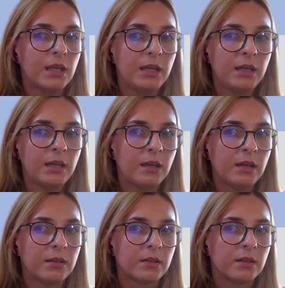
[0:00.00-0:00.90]

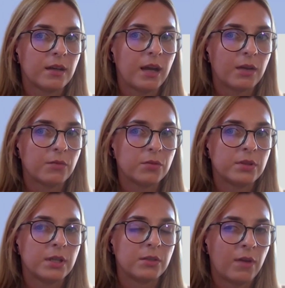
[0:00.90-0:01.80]
I
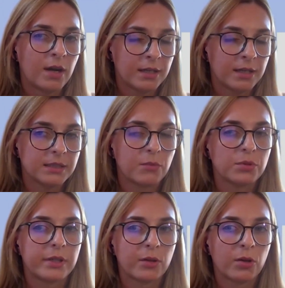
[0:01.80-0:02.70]
would
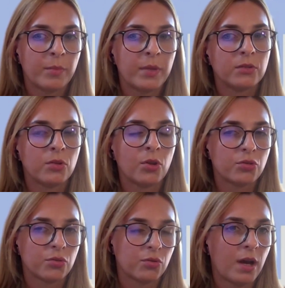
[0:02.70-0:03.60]
recommend
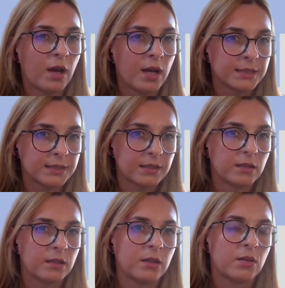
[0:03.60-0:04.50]
not to
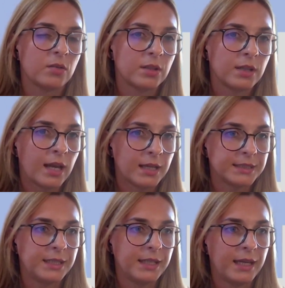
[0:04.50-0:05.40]
ask on the
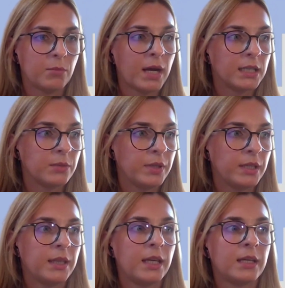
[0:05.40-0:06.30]
last day. Might
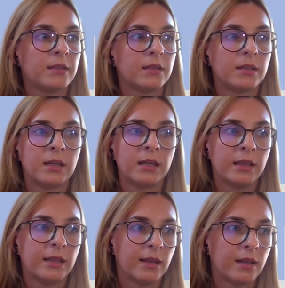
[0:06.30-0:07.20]
be that
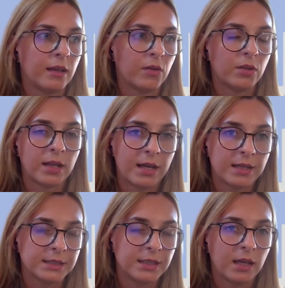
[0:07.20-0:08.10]
on the
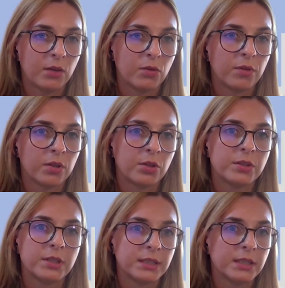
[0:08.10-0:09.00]
last day you will
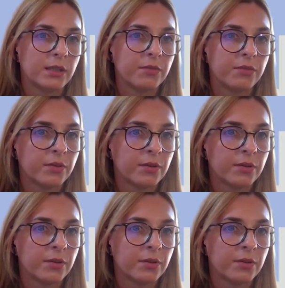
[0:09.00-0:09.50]
not receive